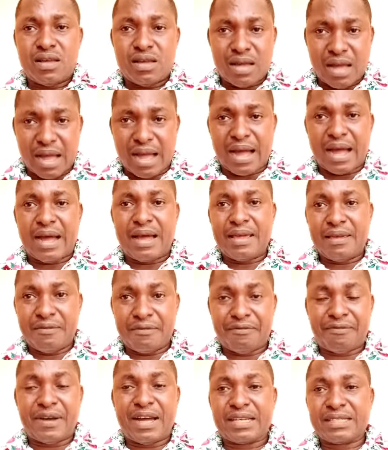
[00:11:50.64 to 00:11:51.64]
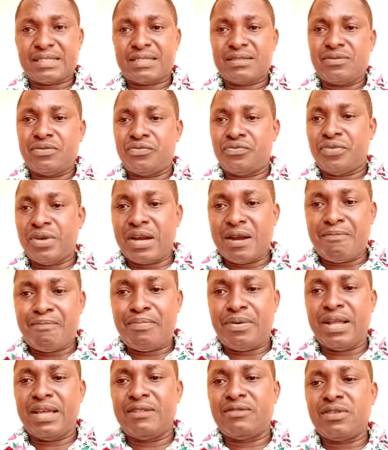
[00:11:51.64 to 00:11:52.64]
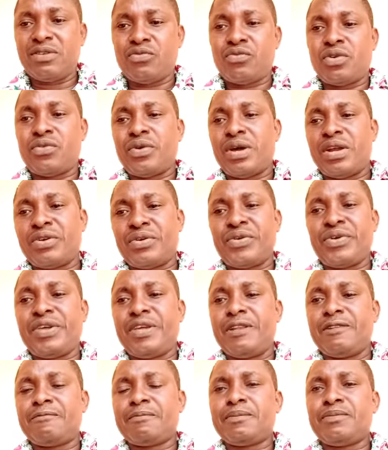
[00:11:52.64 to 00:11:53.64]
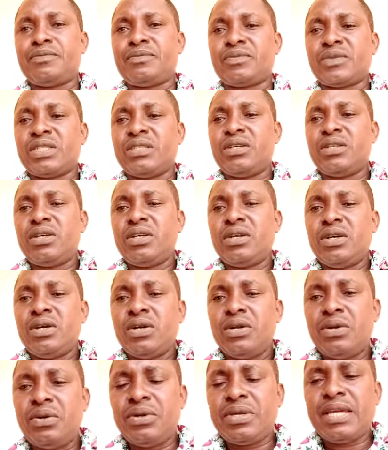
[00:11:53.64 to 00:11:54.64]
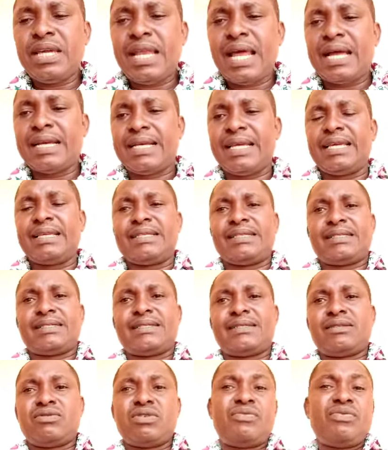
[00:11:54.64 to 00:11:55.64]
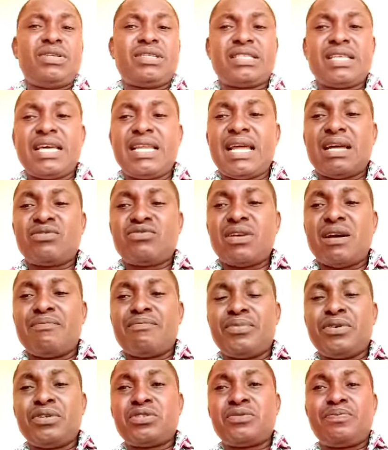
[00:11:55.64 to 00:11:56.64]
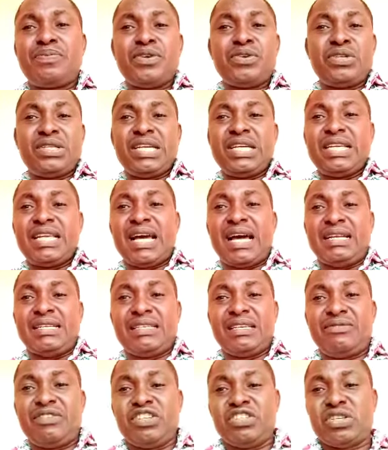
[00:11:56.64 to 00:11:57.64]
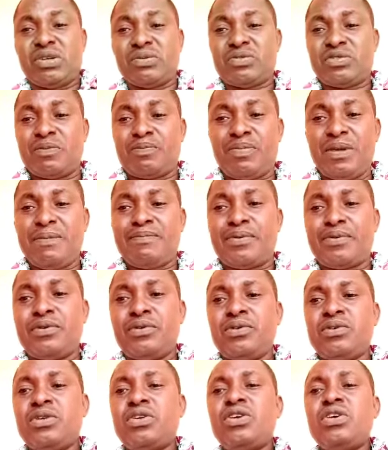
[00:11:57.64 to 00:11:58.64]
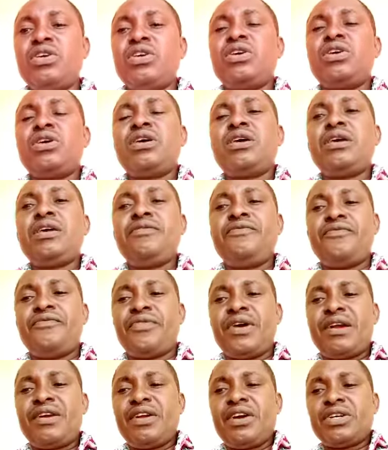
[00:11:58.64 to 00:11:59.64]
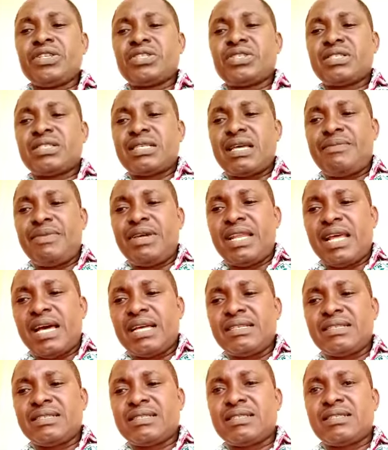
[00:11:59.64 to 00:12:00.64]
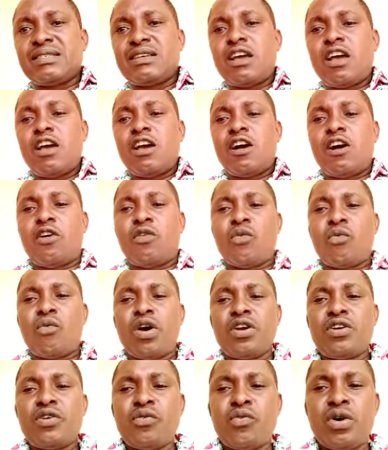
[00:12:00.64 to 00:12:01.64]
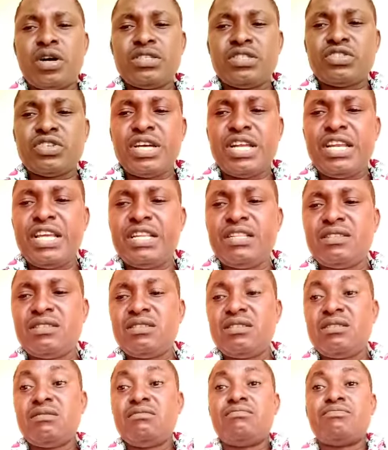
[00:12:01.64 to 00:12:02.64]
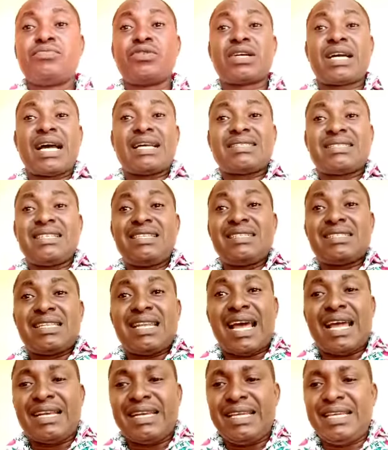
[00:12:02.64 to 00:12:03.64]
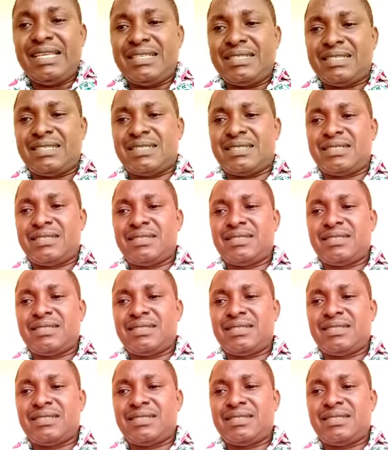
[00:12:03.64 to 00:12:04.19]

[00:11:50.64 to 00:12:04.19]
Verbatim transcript: are, in fact, very plain in what we are doing. Looking at this, when we say that we are both building and giving jobs to people, in various seminars, on one on one training, broadcastings like this,